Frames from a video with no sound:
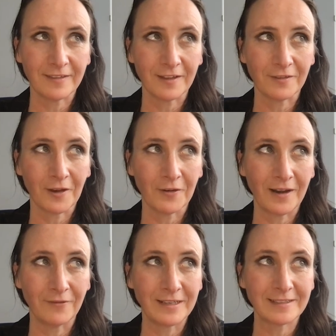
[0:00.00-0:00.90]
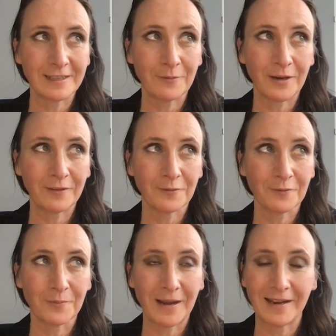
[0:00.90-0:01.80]
that, though, I recently went
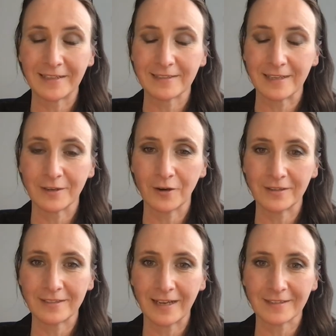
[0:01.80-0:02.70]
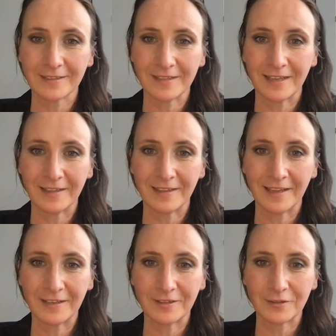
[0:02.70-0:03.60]
through my LinkedIn contacts in the
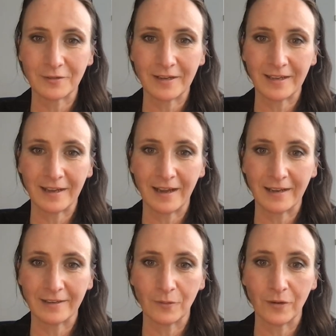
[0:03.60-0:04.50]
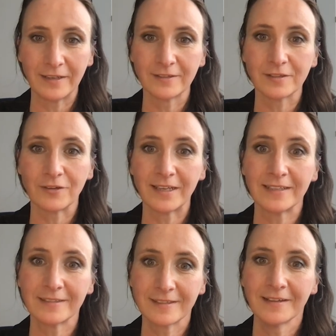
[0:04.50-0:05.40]
industry or
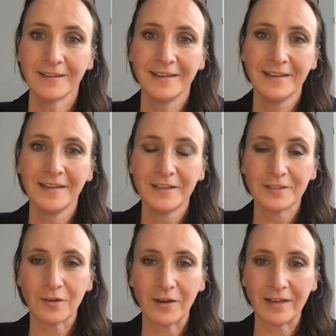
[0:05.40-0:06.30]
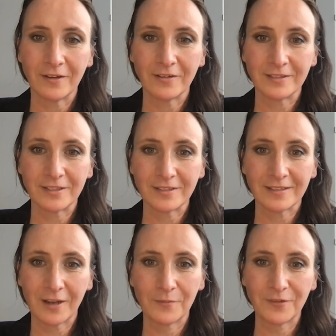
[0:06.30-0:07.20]
industries. So I don't
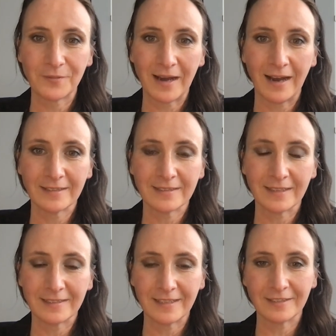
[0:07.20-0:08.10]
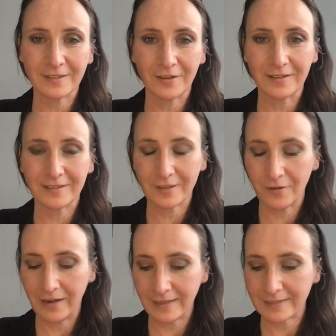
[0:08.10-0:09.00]
just come from an ICT, so
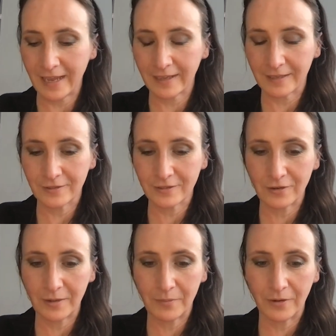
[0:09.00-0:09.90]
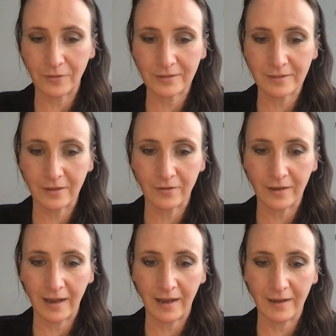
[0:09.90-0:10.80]
like tech industry, but also
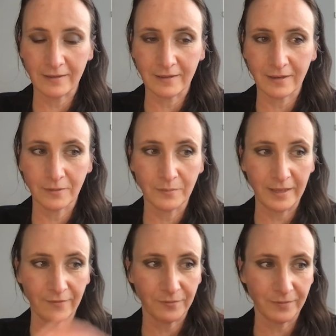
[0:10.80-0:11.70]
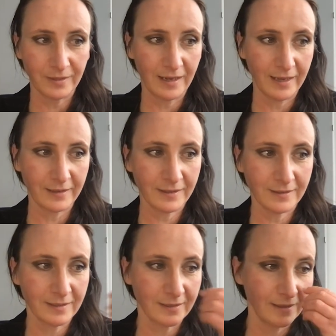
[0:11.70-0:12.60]
come even like
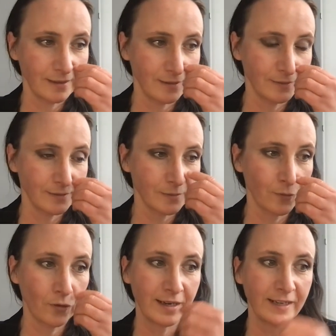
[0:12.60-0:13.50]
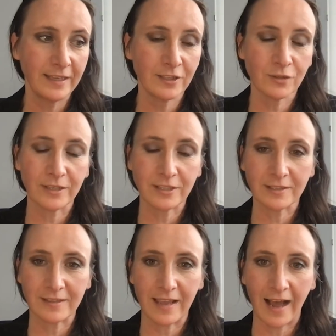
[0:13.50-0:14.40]
the smaller niche, which
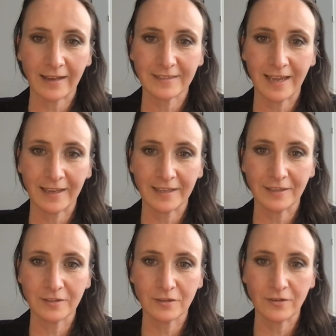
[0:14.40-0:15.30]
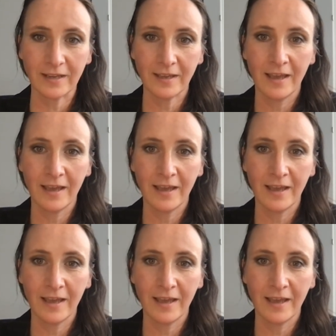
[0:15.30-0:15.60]
is the ag tech industry.